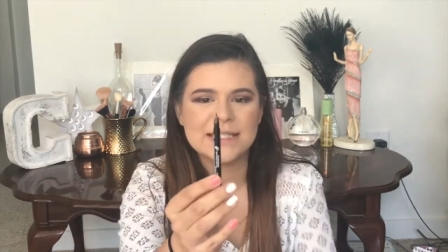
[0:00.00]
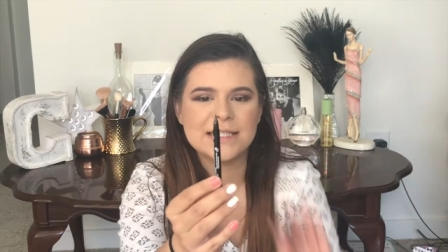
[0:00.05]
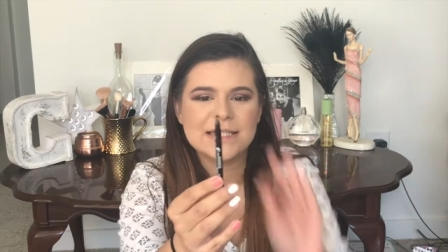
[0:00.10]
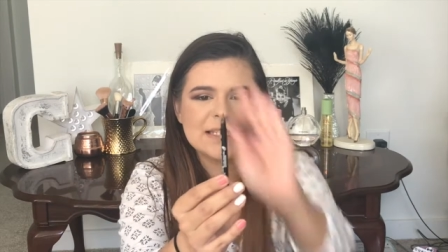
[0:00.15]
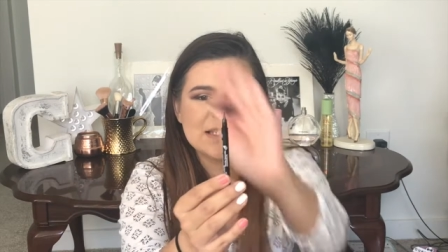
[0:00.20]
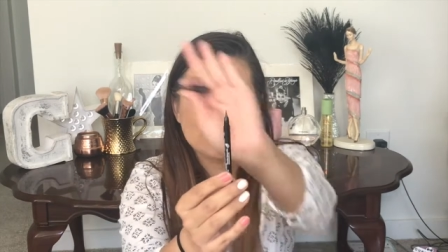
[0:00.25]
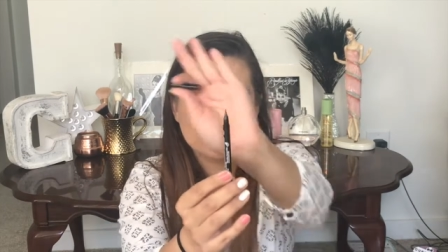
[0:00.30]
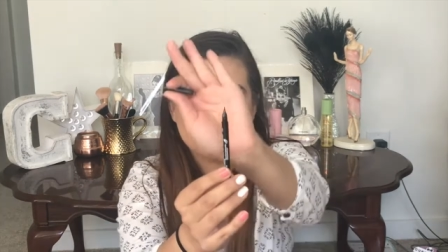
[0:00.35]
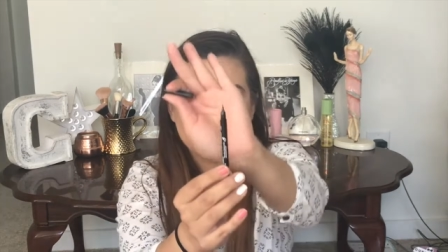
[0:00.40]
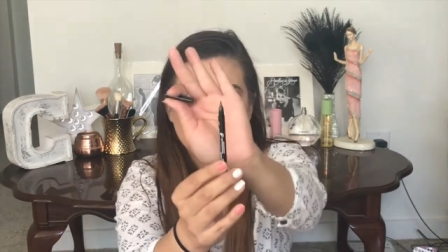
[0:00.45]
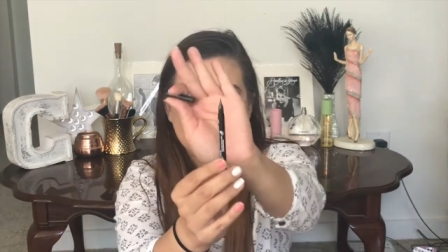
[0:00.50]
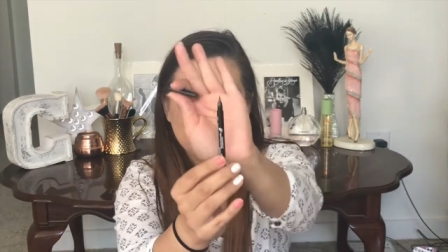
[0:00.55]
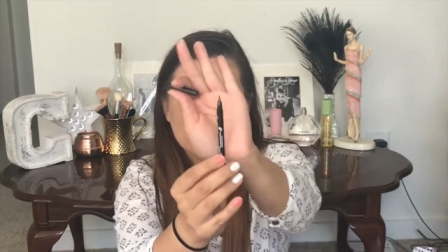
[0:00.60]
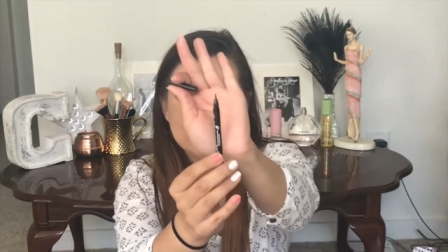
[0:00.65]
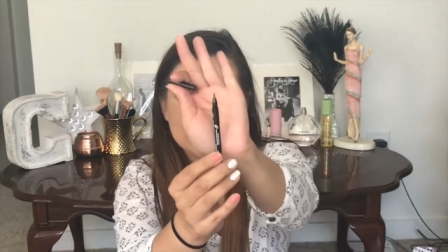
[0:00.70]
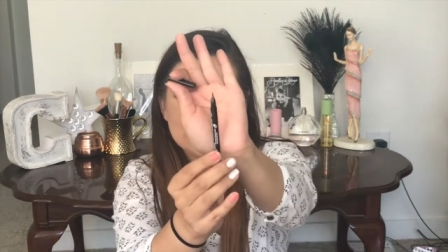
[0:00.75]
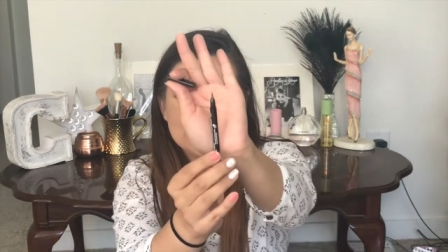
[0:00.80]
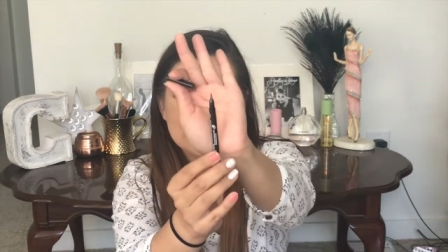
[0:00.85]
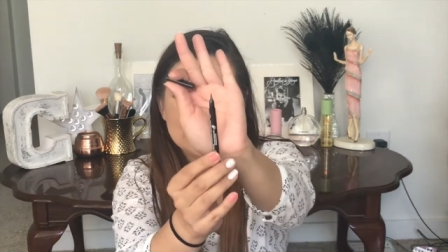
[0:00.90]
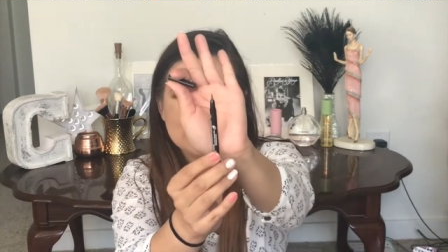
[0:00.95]
This is a
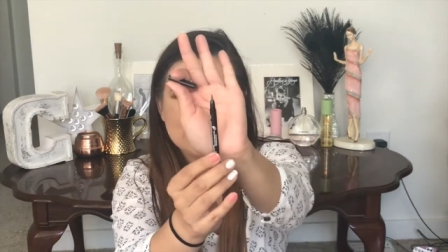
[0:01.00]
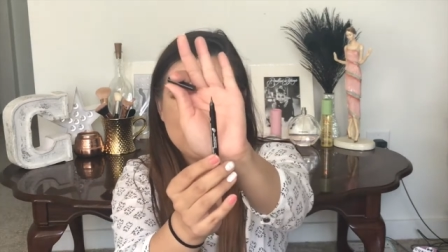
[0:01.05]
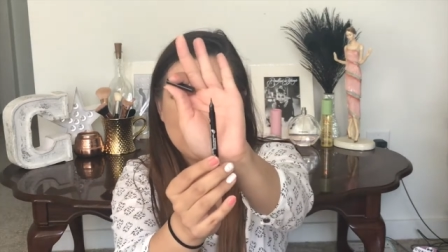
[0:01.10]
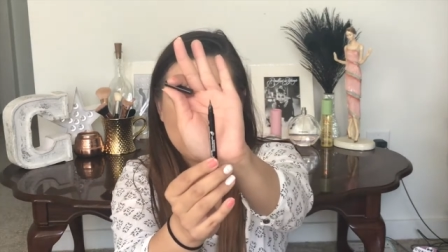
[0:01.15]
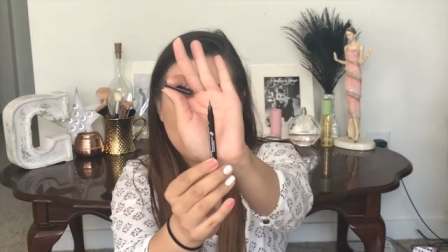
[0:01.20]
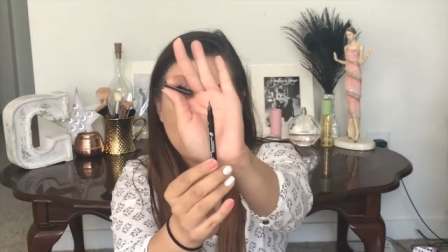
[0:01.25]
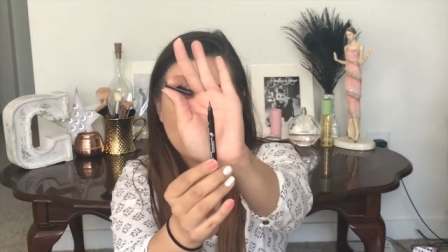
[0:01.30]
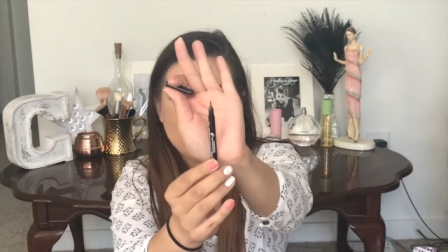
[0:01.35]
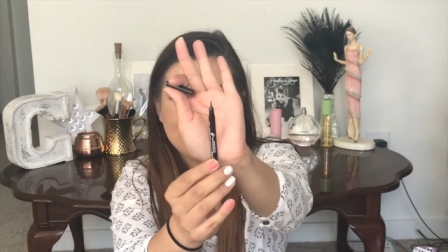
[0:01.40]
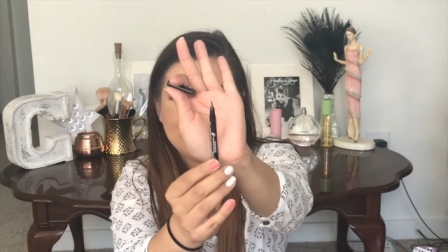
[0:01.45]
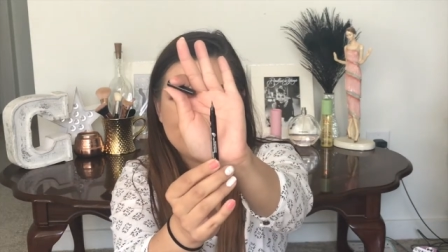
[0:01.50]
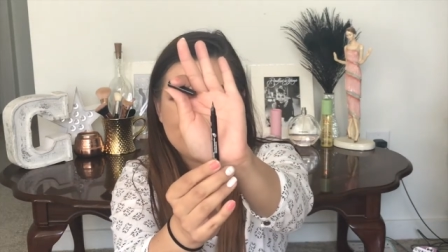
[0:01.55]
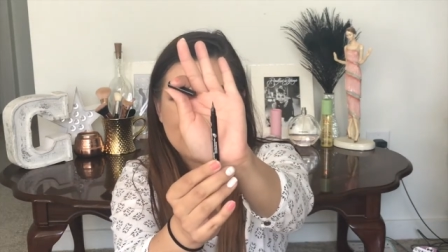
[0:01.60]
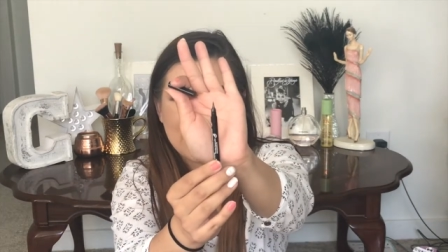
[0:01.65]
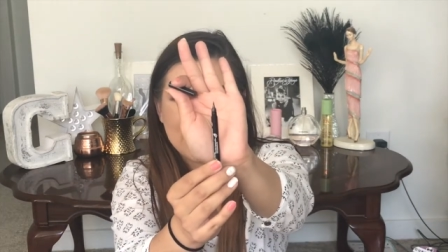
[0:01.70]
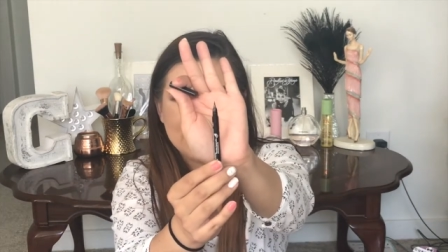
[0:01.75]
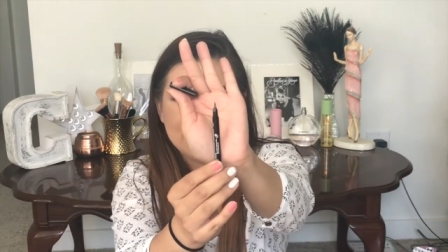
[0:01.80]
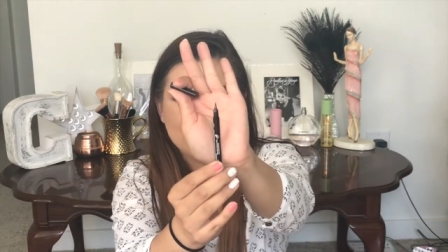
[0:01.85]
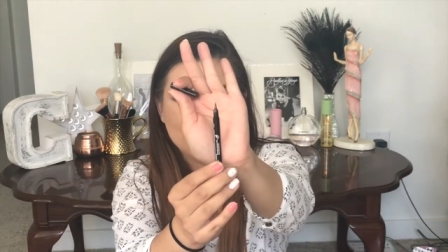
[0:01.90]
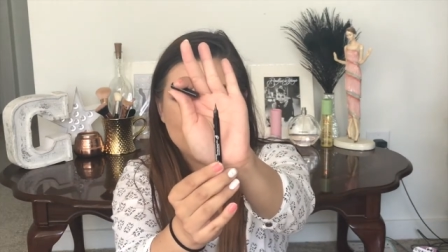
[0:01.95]
really small,
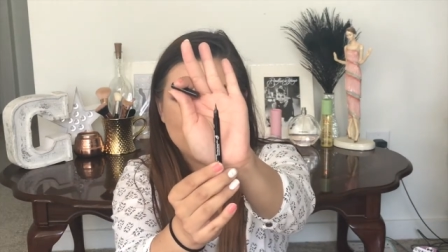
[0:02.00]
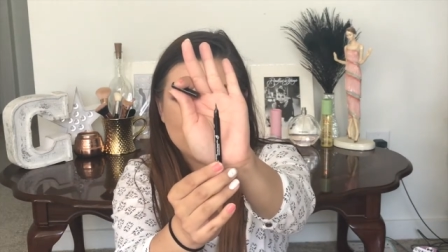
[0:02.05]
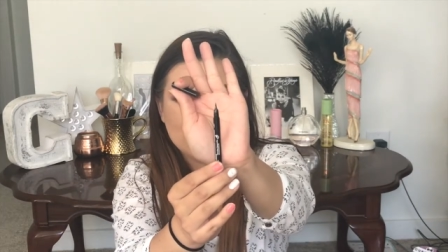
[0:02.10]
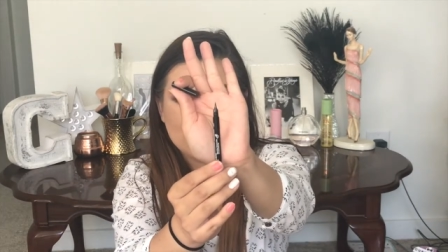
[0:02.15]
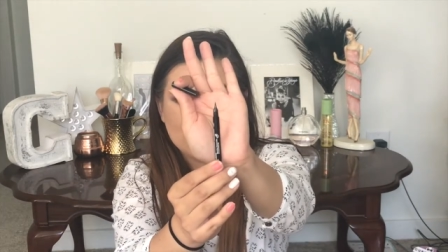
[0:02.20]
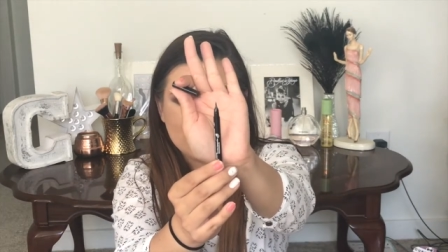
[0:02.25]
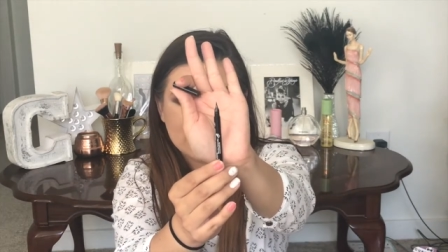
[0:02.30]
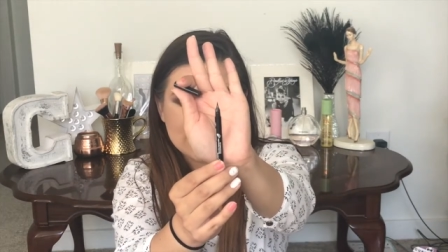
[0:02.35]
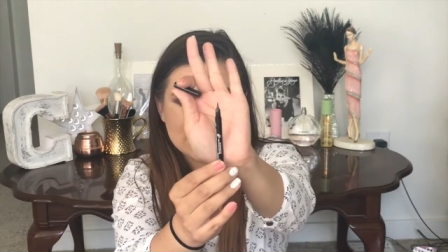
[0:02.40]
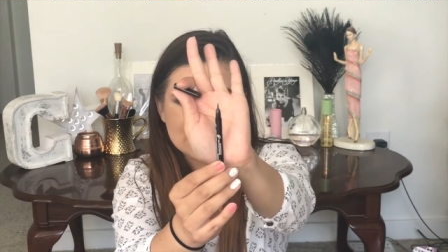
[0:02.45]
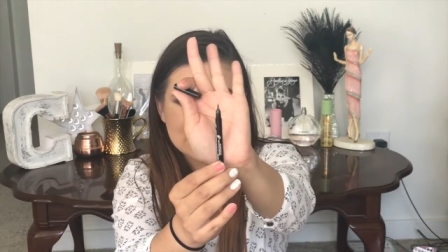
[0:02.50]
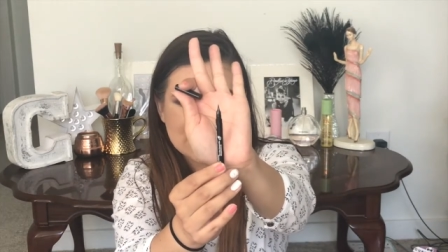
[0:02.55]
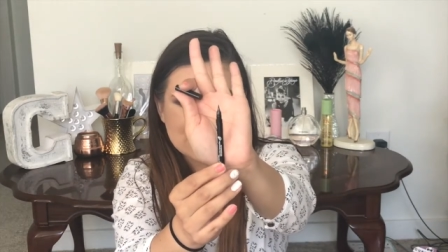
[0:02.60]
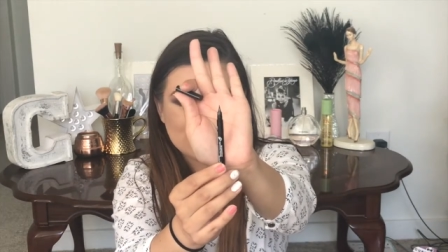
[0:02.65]
fine point.